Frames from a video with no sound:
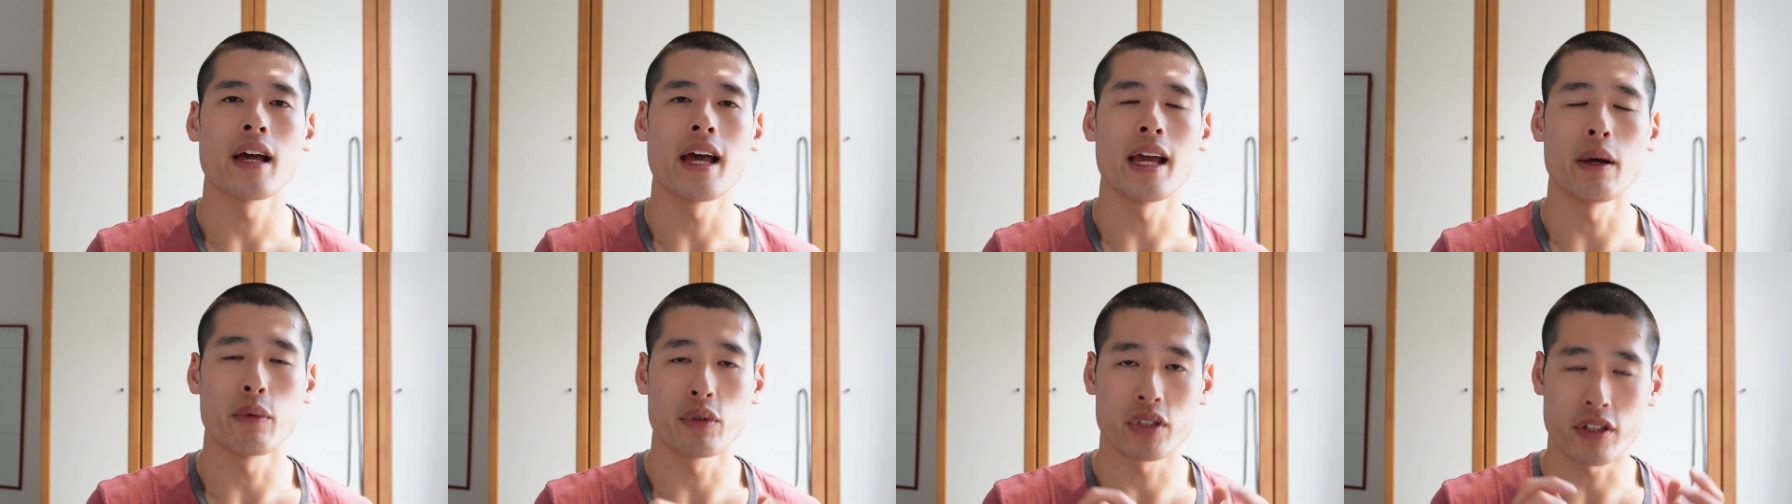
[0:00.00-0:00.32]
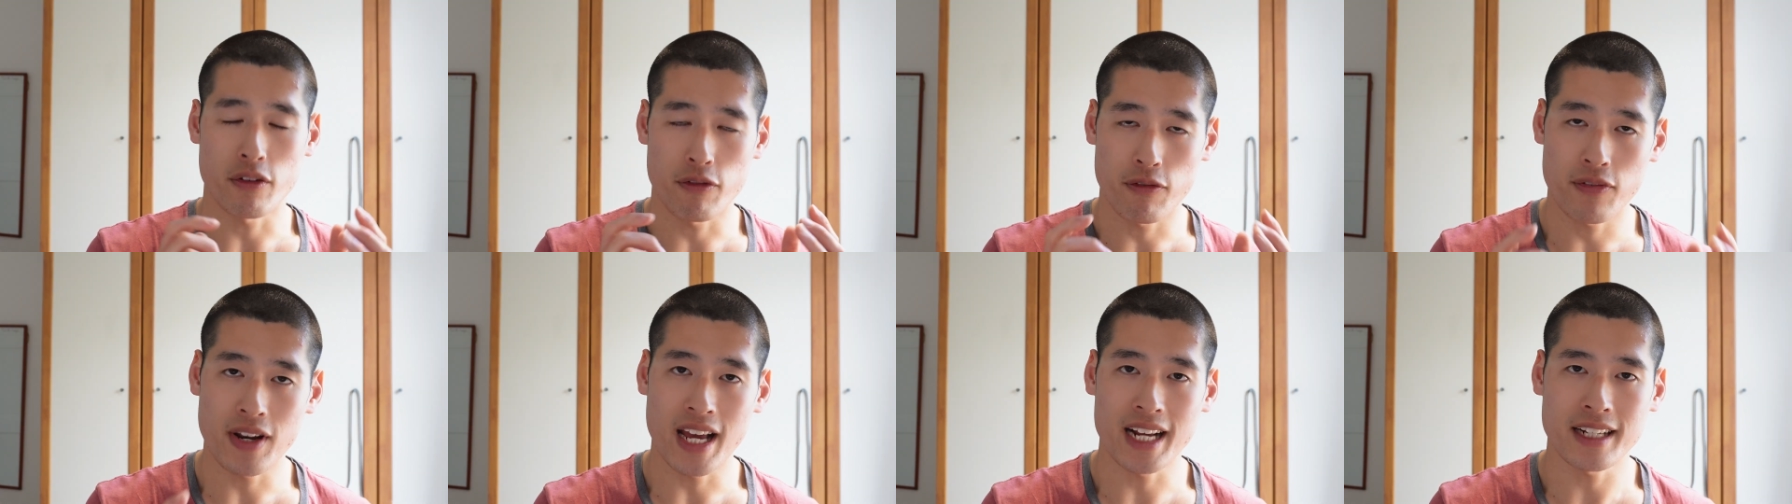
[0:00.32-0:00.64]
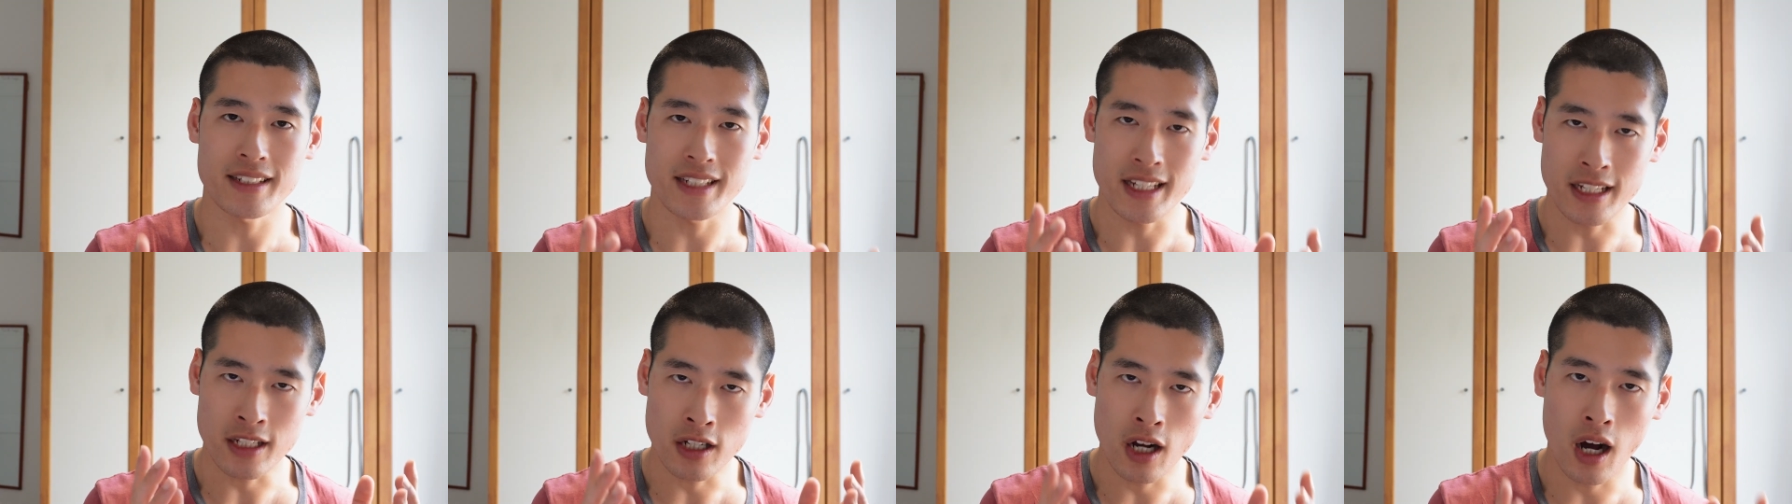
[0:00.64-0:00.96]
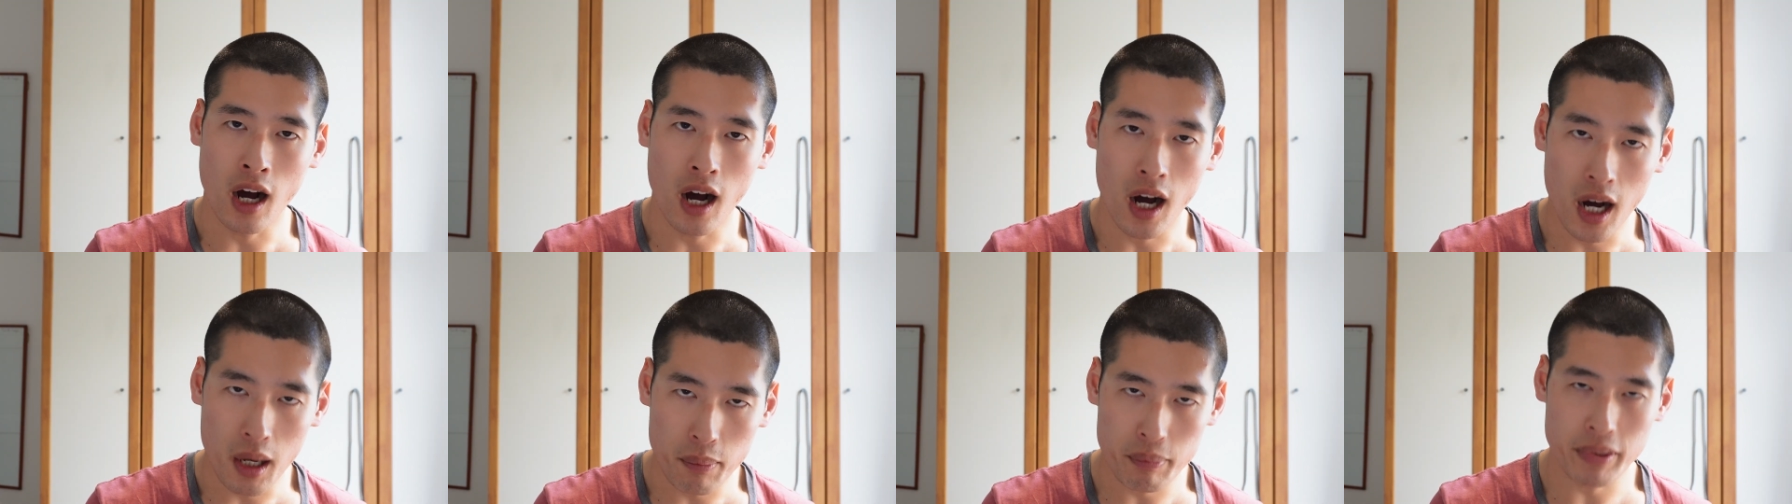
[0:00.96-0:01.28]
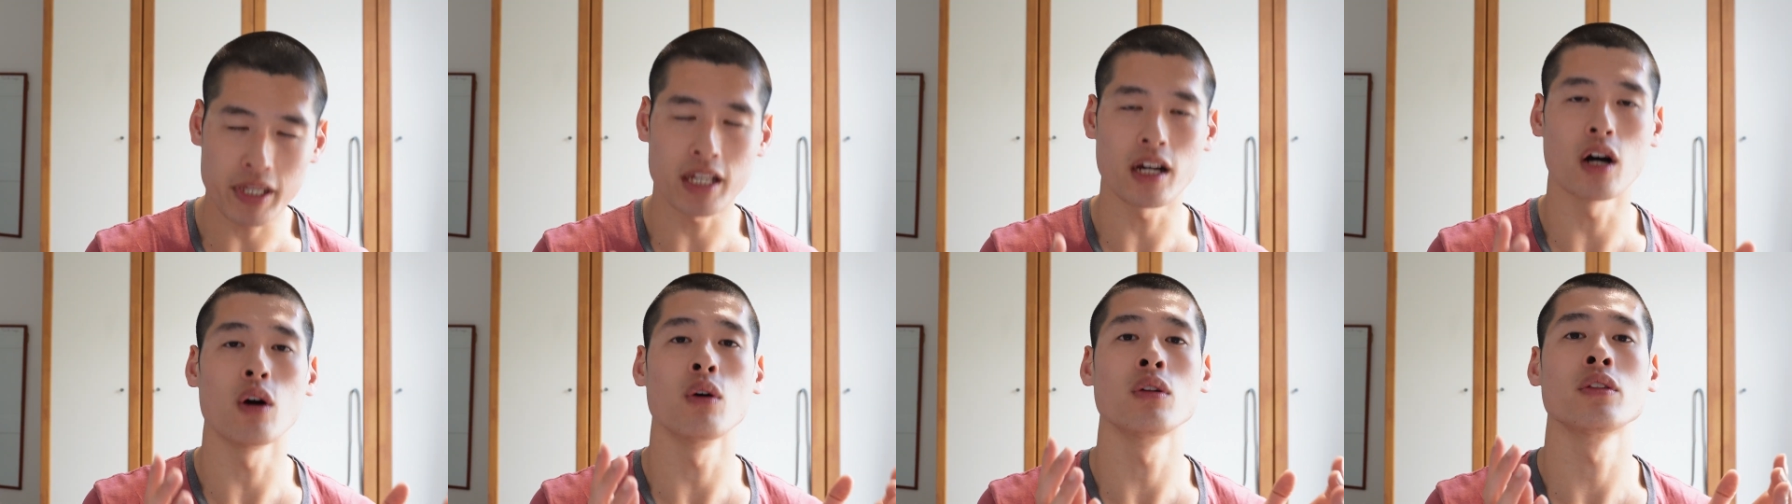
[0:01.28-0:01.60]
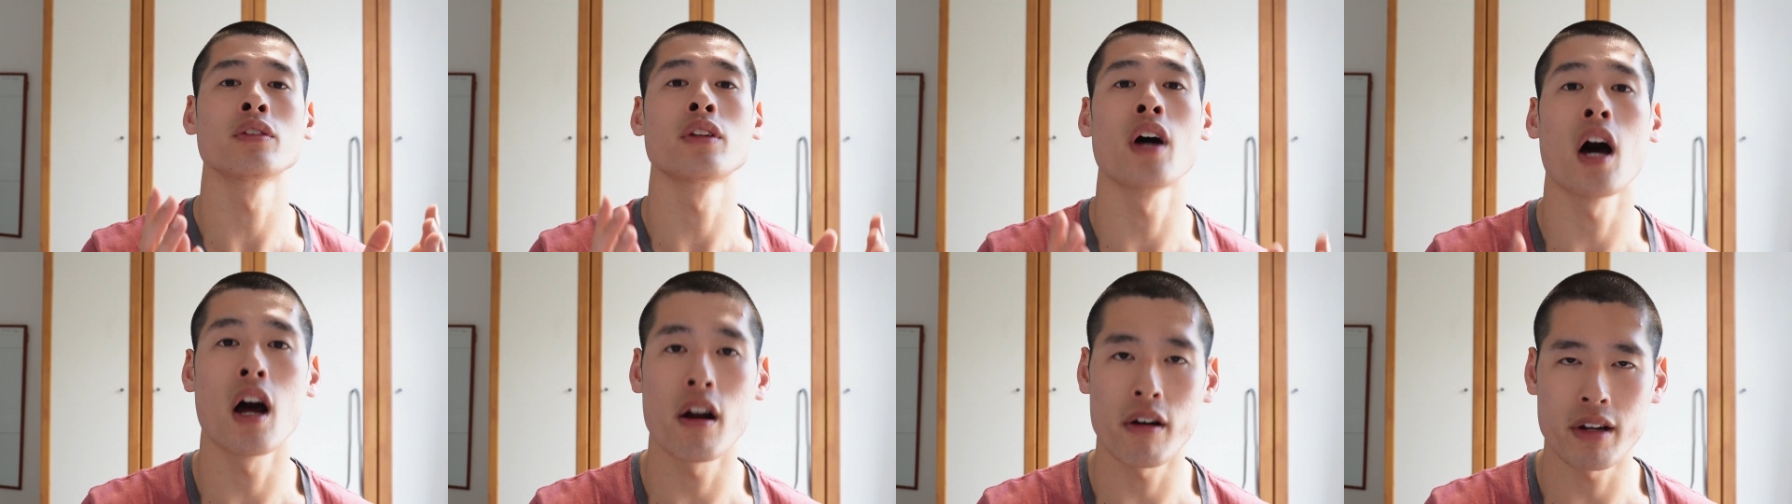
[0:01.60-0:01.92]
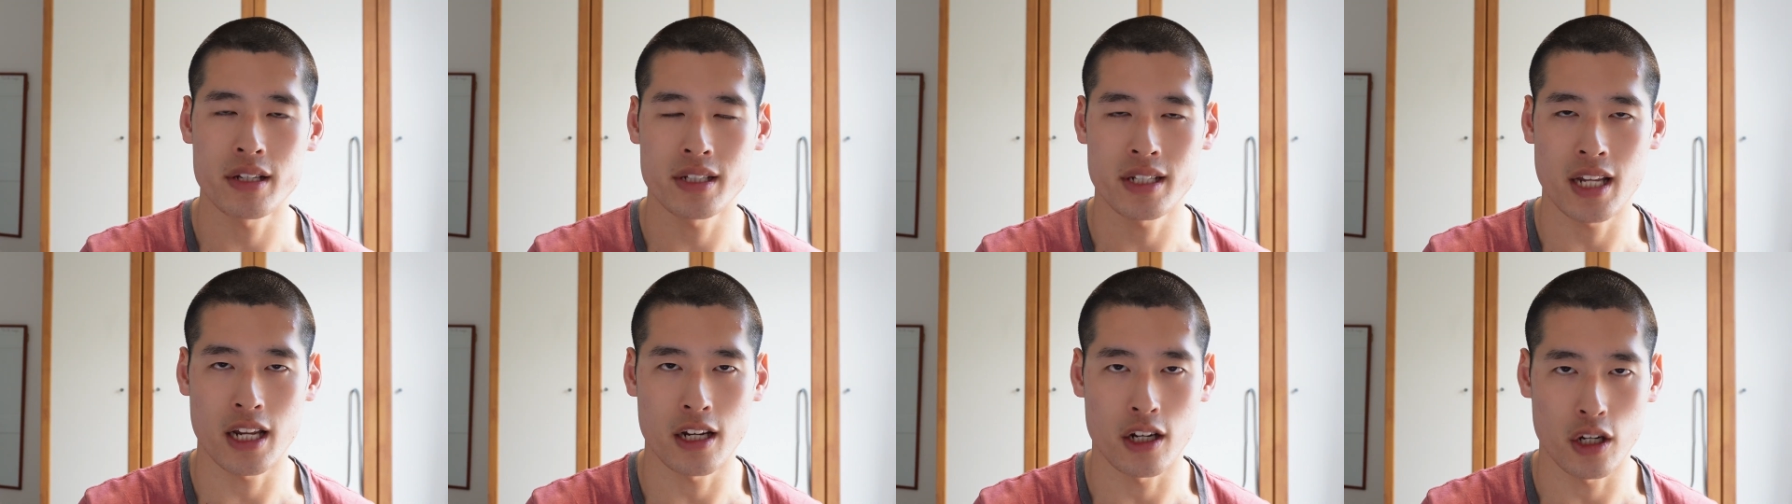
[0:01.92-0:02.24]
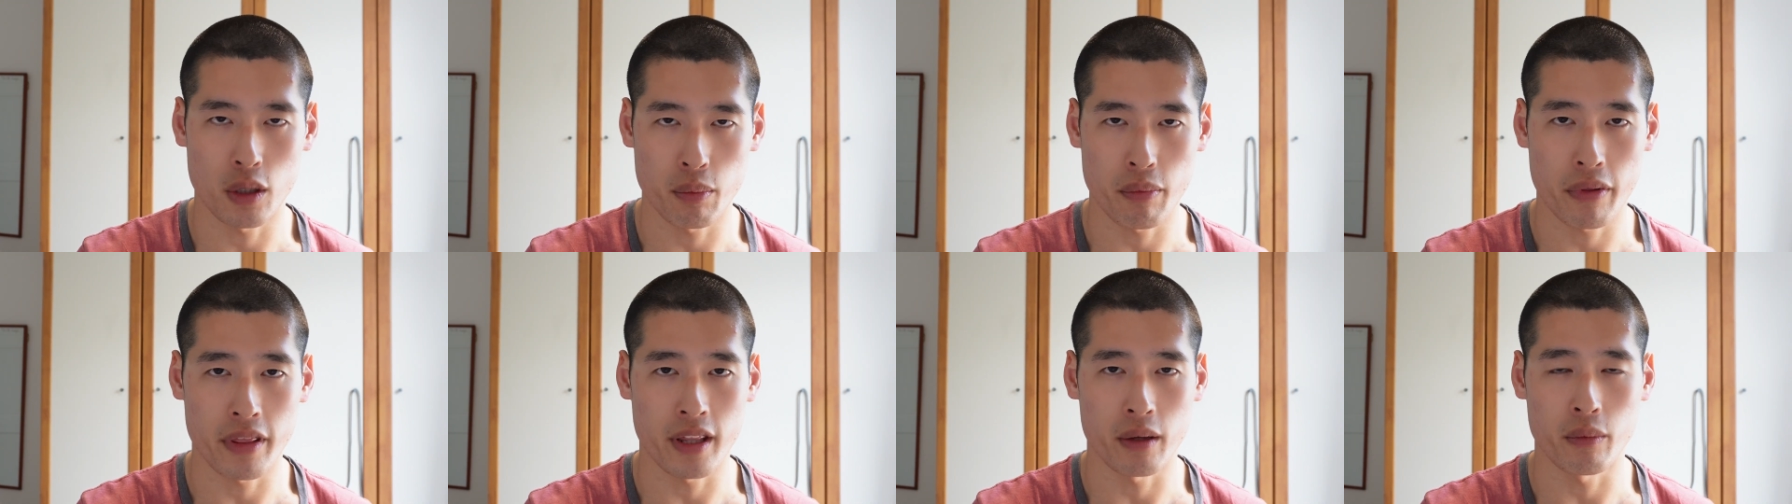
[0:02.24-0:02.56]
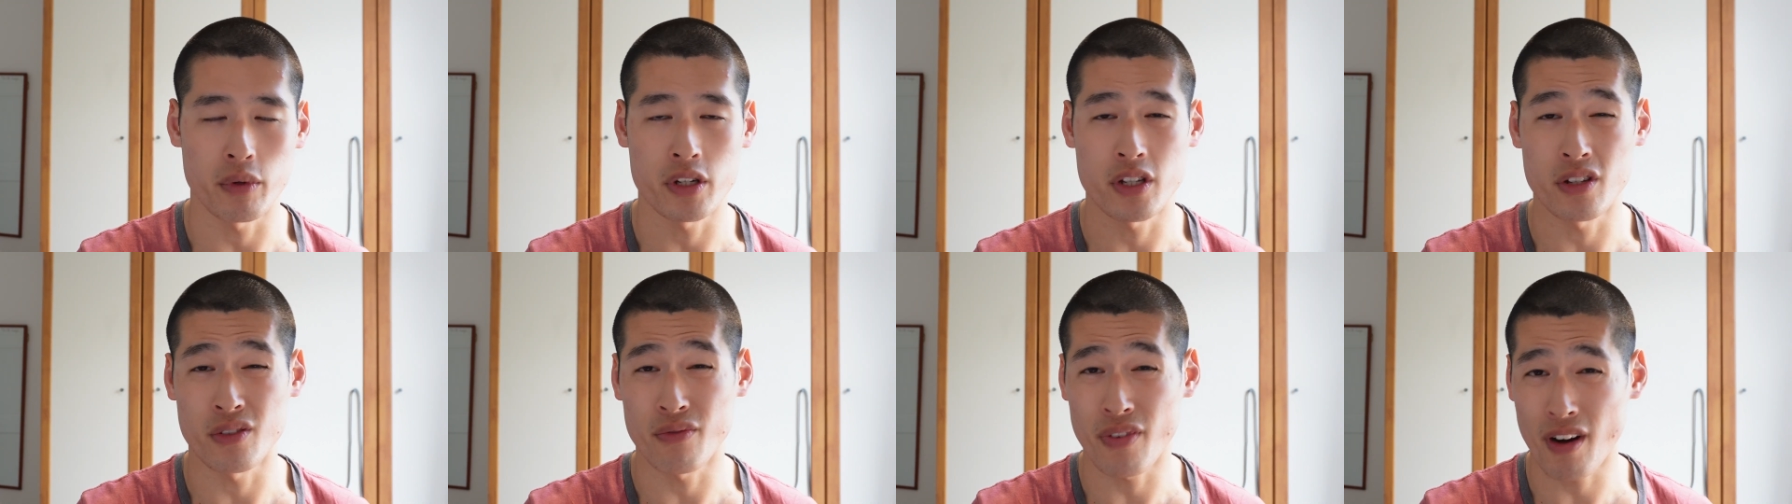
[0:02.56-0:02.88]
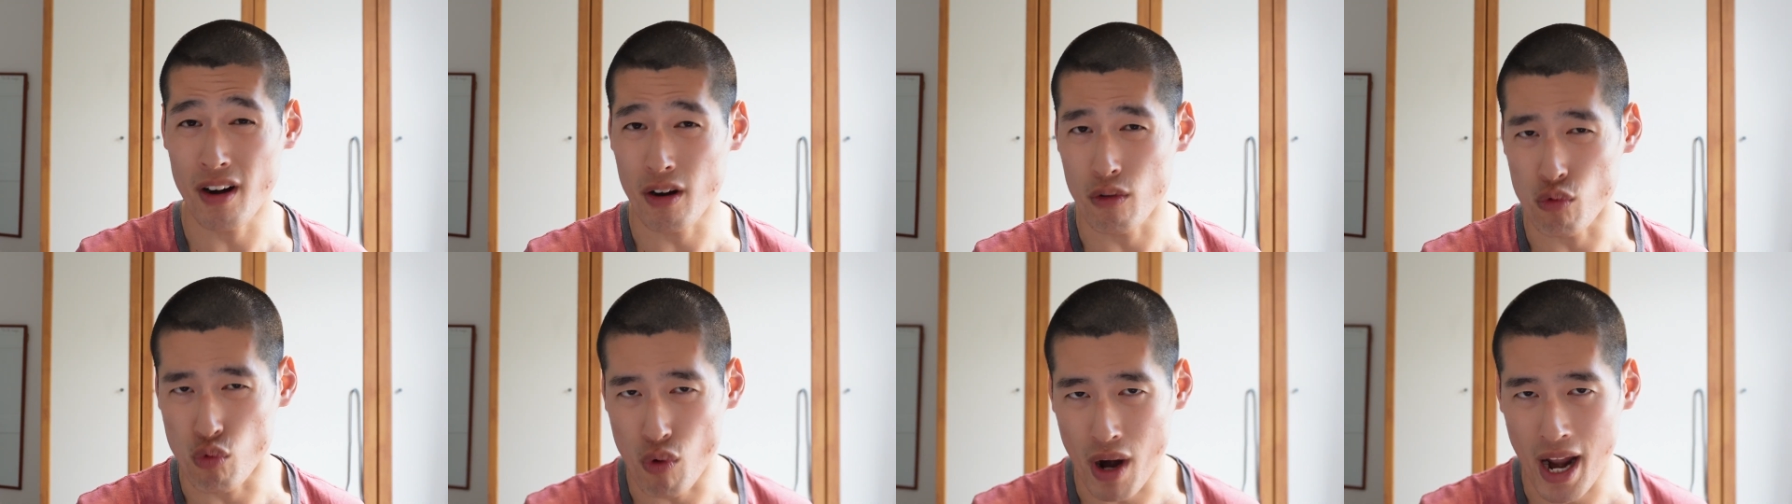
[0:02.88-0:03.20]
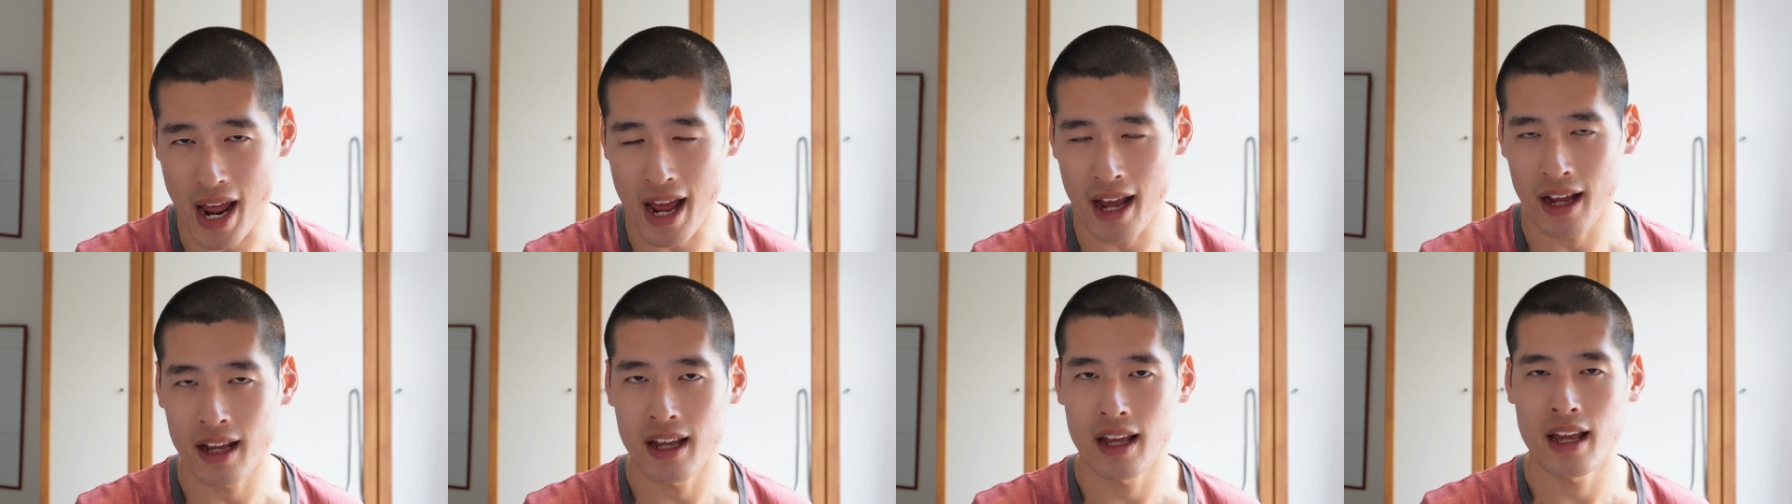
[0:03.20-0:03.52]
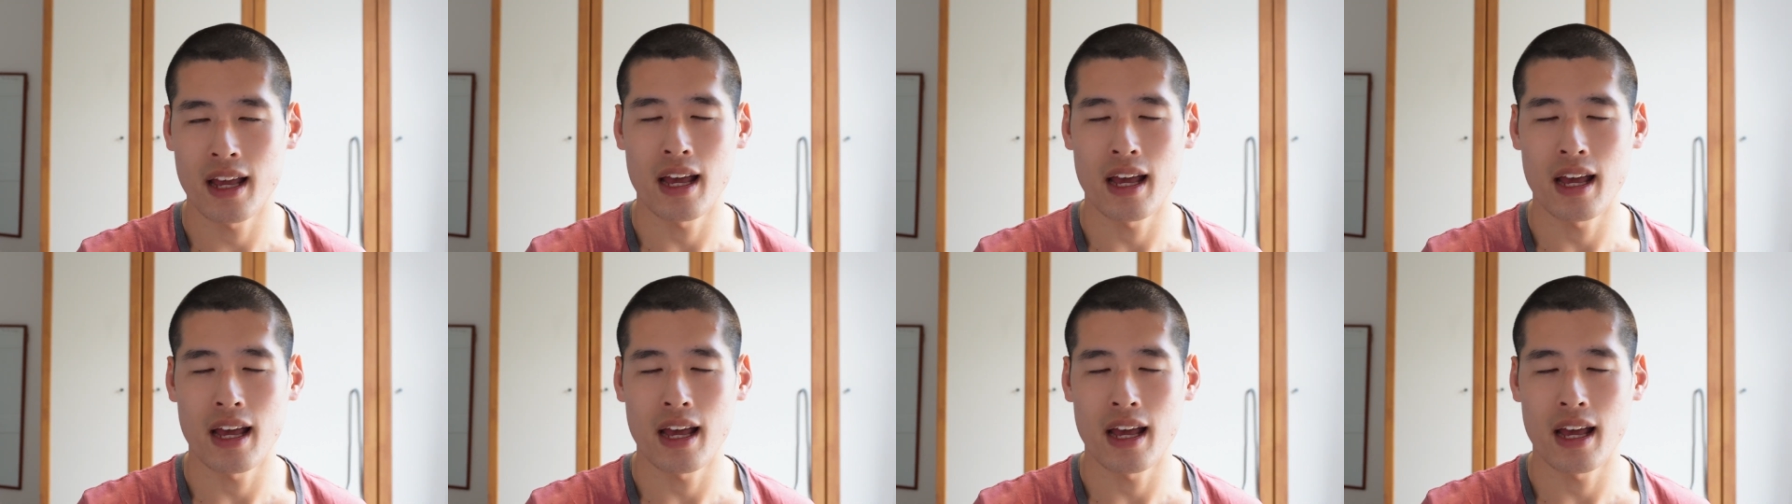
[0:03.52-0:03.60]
It was a flexicarpi ulnaris tendinopathy, which is very rare